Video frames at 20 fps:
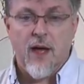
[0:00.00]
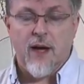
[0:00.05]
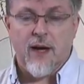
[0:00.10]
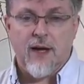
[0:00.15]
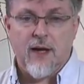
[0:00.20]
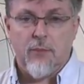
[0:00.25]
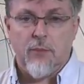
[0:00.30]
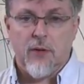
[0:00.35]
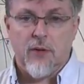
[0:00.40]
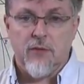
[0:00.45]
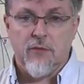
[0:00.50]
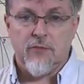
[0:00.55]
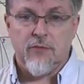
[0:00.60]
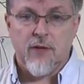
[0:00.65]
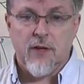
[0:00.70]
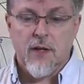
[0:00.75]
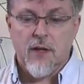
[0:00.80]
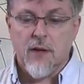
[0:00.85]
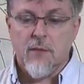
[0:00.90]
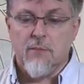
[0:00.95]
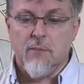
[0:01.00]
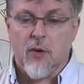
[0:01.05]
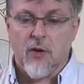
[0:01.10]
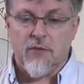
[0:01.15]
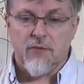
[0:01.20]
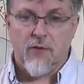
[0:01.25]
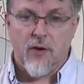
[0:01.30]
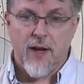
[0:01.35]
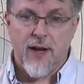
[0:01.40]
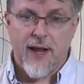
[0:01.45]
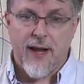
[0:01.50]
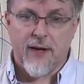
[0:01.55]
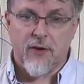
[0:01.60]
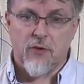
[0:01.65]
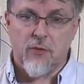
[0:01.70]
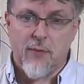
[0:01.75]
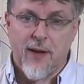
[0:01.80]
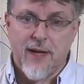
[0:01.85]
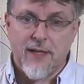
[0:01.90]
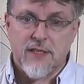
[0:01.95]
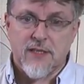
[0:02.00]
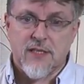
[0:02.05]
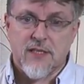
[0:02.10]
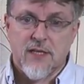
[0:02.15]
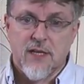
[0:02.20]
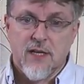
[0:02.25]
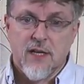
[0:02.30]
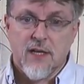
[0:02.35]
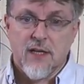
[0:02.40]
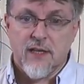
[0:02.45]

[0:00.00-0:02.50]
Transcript: a couple of modified acromats.